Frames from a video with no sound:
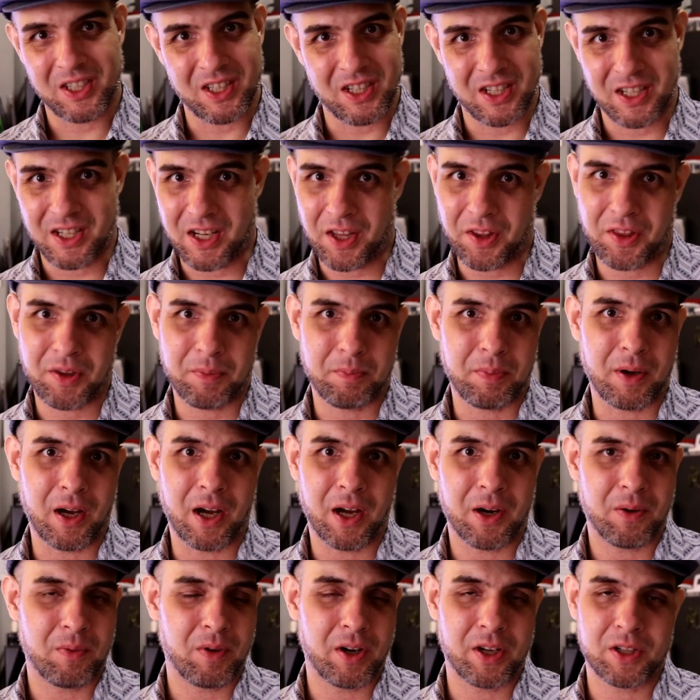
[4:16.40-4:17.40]
in another
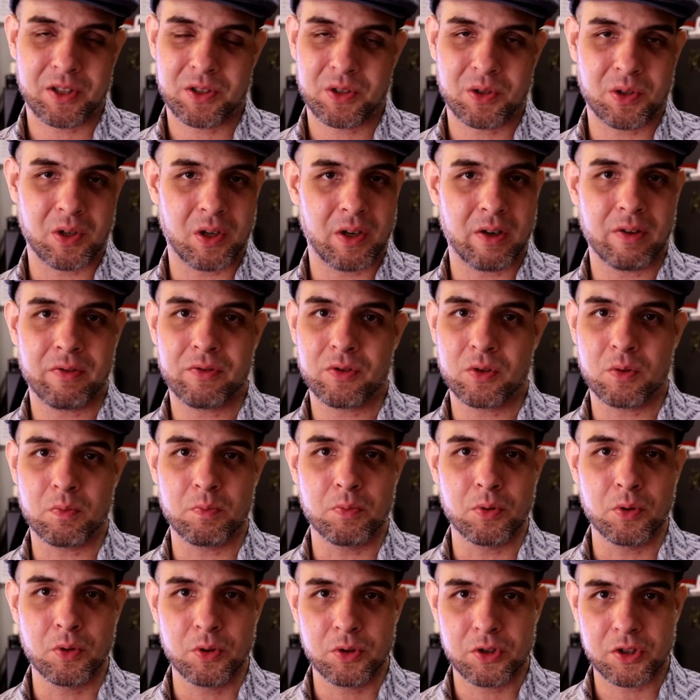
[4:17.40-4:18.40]
part, right? So if you
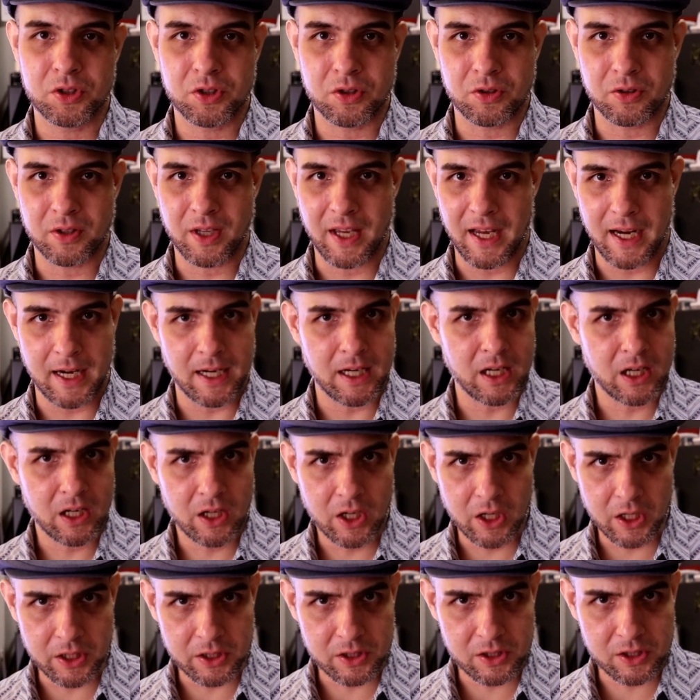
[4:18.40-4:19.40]
boost 80
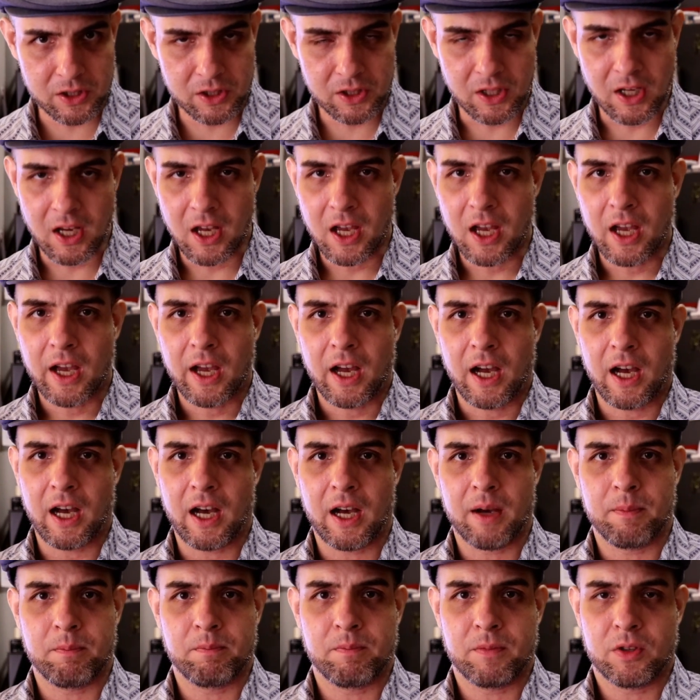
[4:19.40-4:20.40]
Hertz,
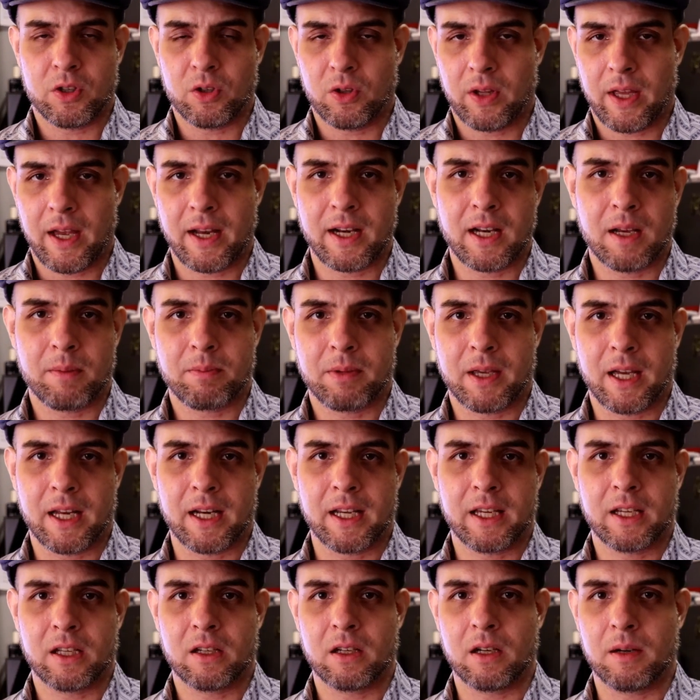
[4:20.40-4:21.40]
you'll end up
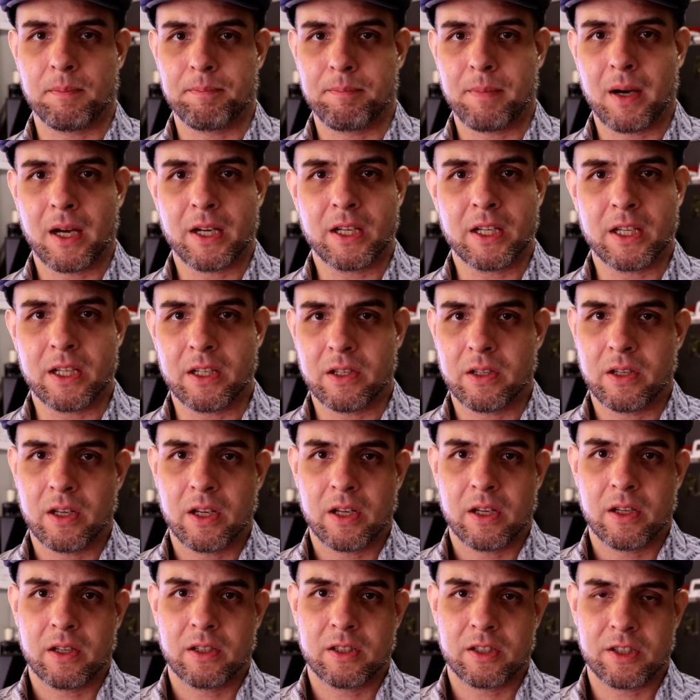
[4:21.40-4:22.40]
getting a muddy
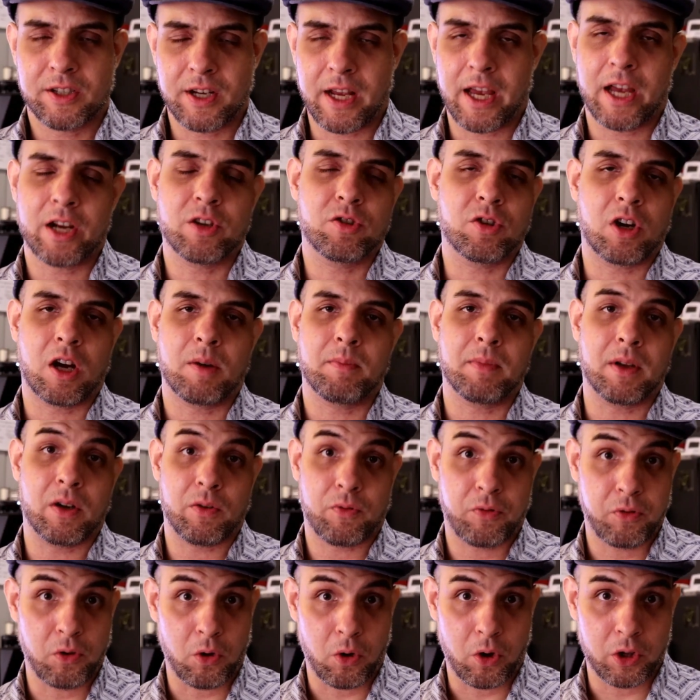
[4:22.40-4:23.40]
snare drum
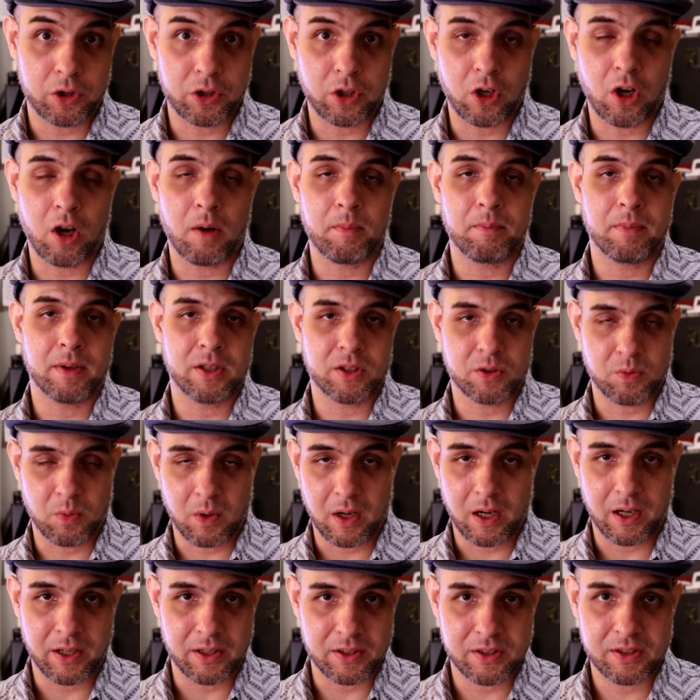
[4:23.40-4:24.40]
and floor tom as
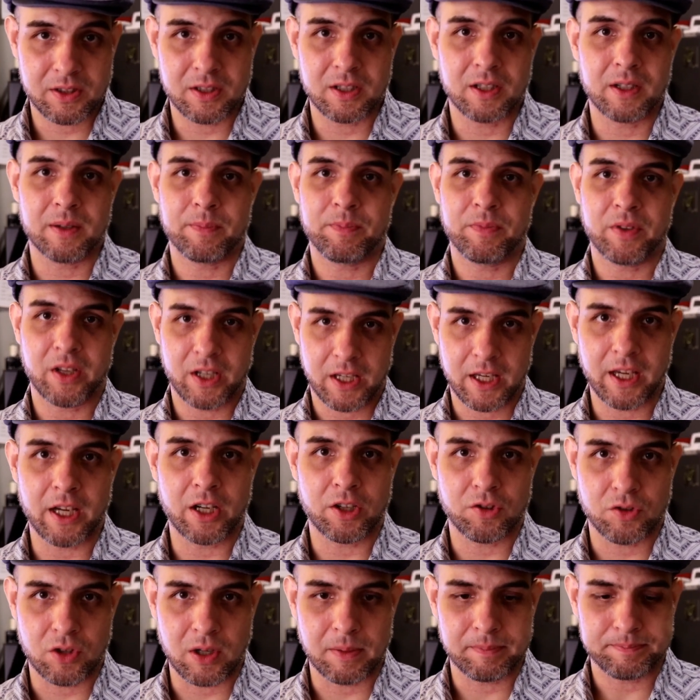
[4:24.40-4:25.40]
well as the
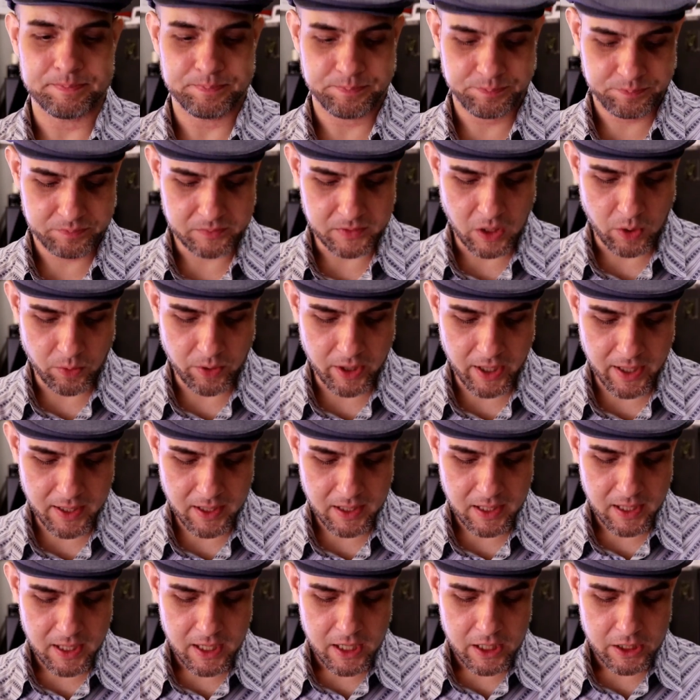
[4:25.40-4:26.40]
kick drum,
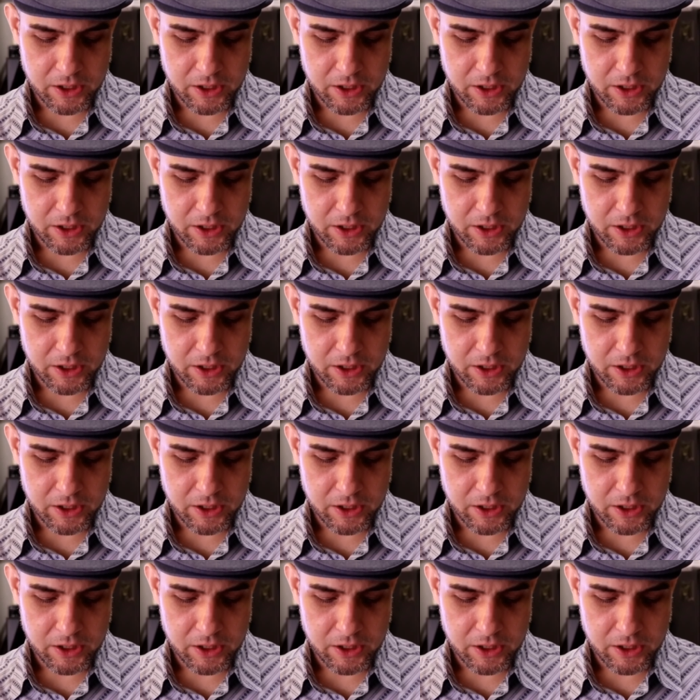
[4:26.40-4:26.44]
okay?